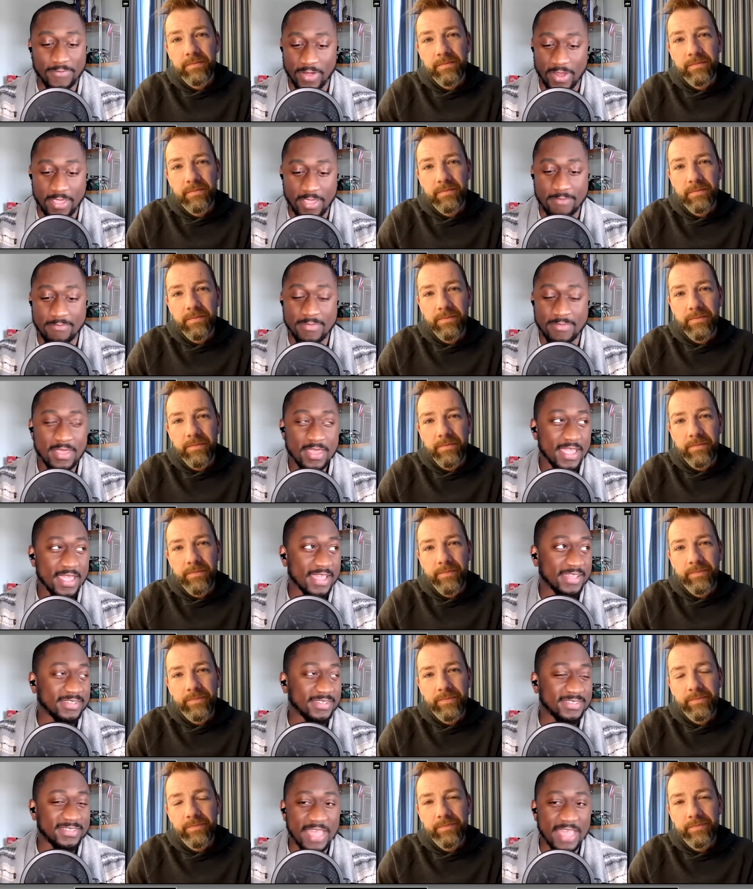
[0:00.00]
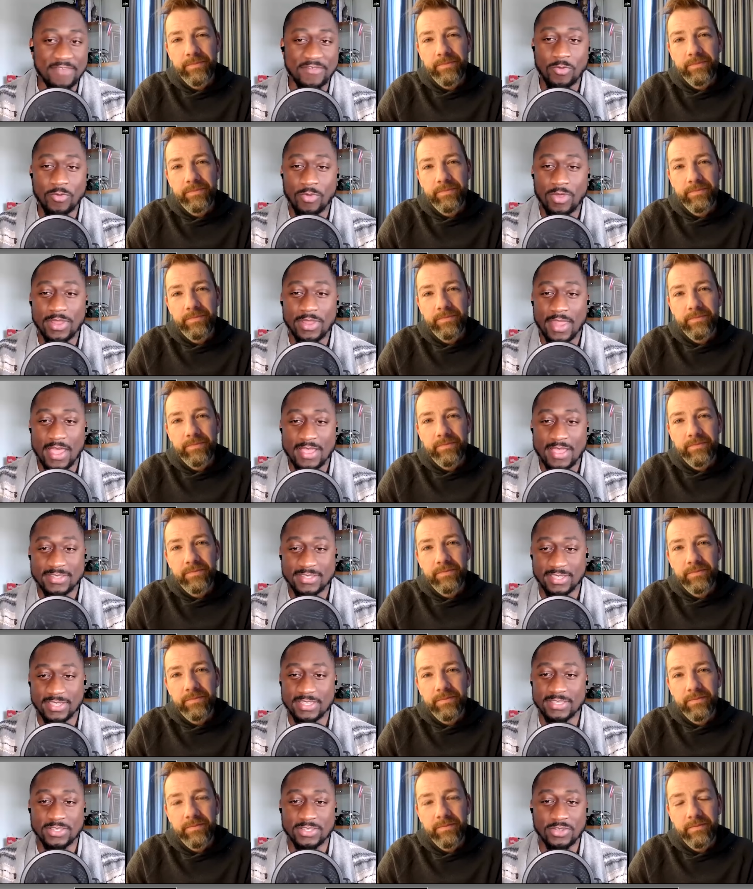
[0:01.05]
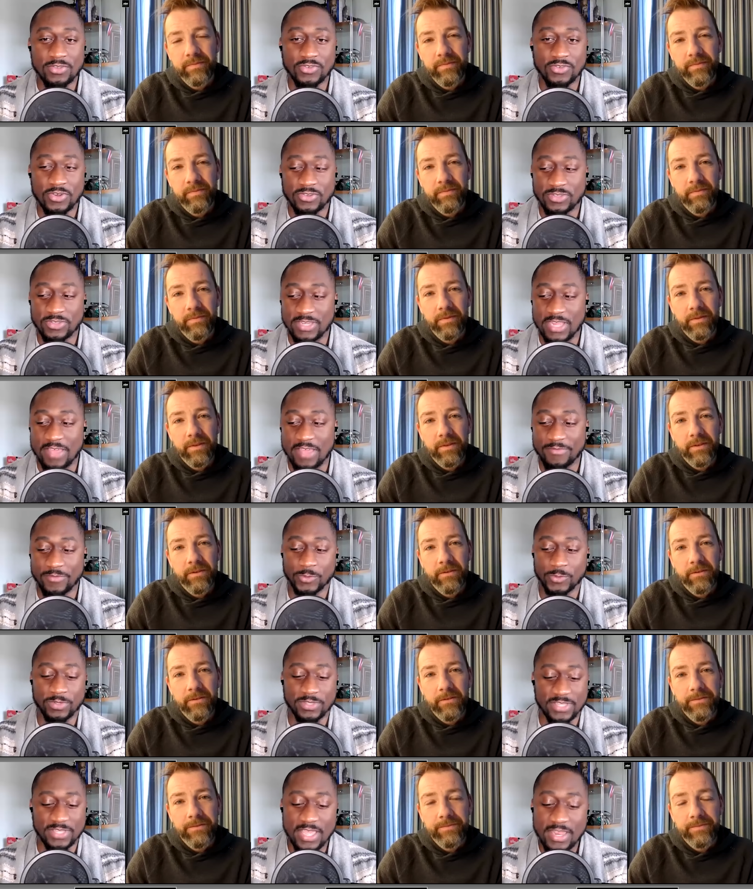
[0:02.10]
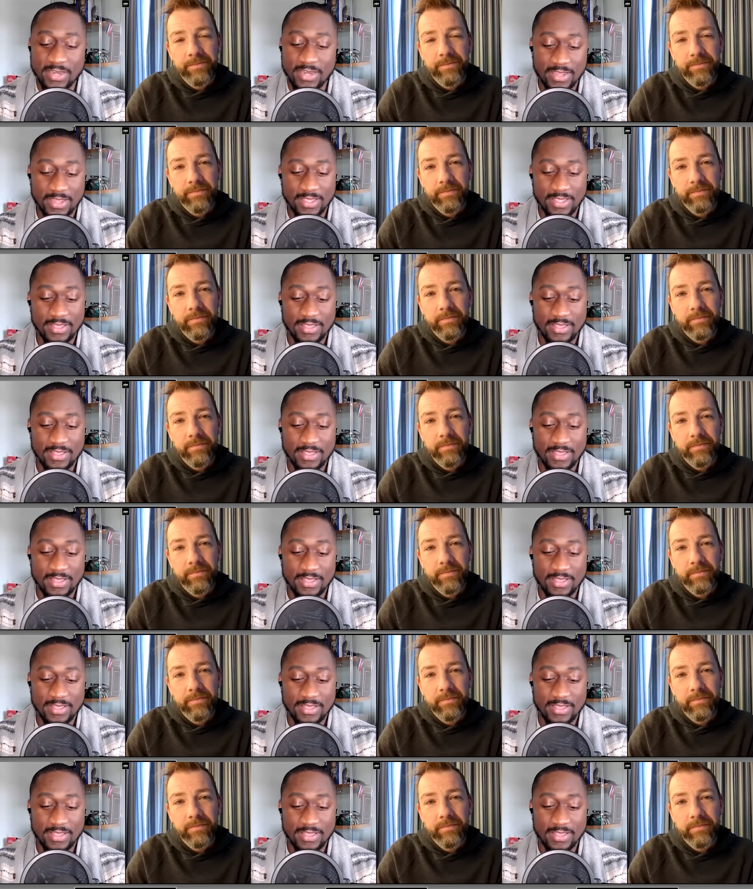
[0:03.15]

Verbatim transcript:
Speaker 1: him. A seven one loss against the New Jersey Devils was it.